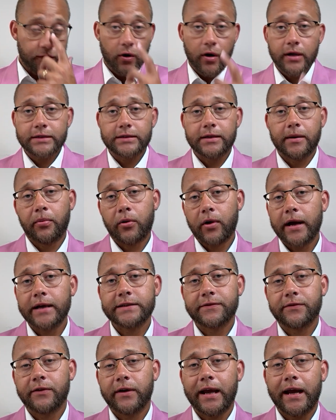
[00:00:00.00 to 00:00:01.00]
far as the
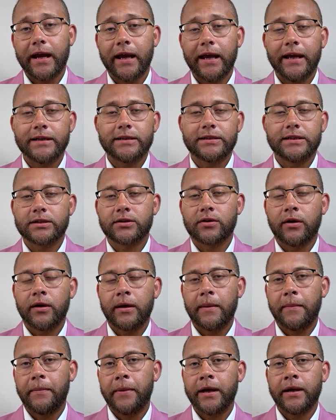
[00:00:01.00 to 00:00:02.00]
price for that, it's just going
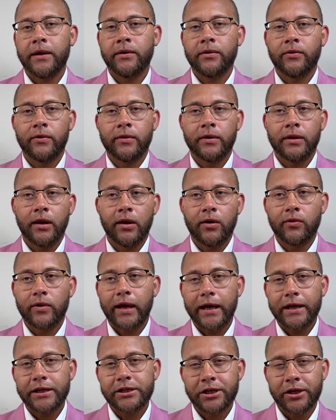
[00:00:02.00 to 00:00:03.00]
to depend on the
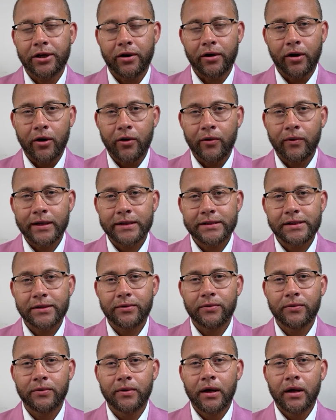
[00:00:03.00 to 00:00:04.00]
location you're going
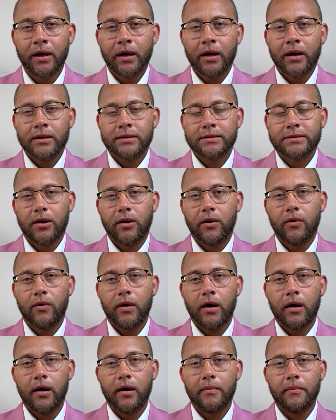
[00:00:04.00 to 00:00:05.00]
to.
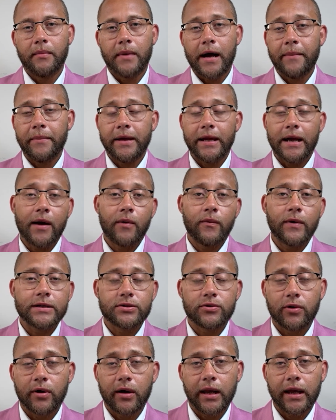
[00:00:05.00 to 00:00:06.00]
So I mean, I
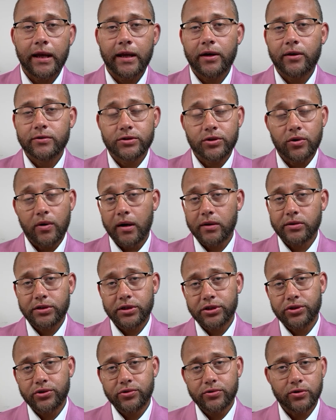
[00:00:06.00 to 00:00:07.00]
went to Orlando, so I'll
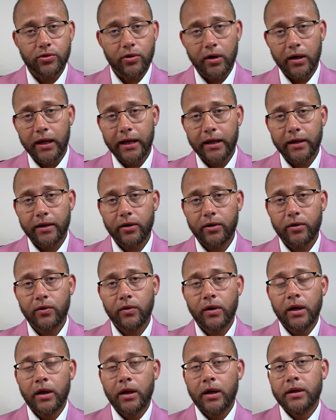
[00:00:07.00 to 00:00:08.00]
just use
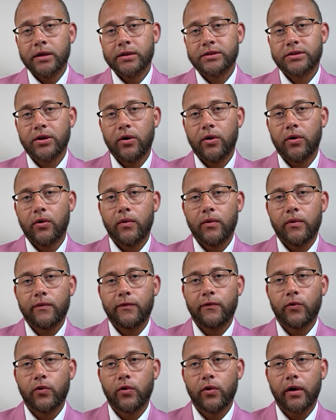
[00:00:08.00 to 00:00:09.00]
Orlando.
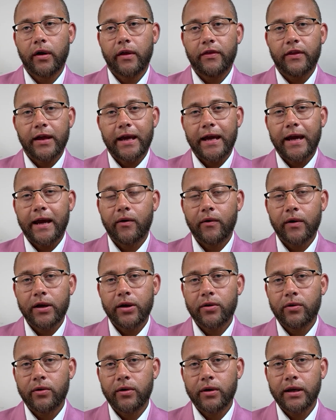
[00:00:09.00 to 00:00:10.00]
So for the
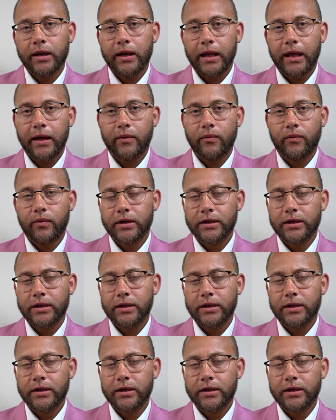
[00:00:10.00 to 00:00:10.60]
carry-on, it